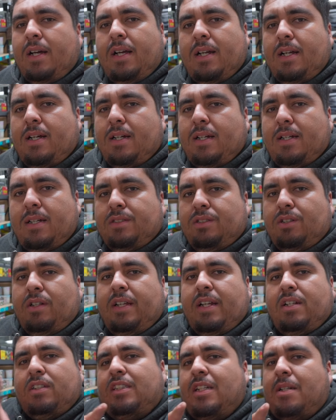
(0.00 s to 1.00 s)
gonna do a
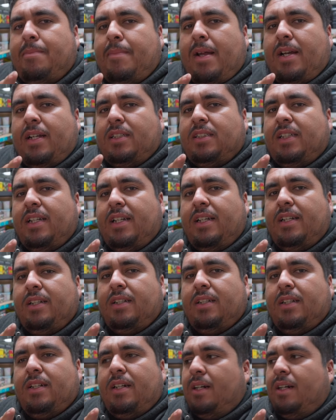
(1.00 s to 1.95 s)
little cinematic scene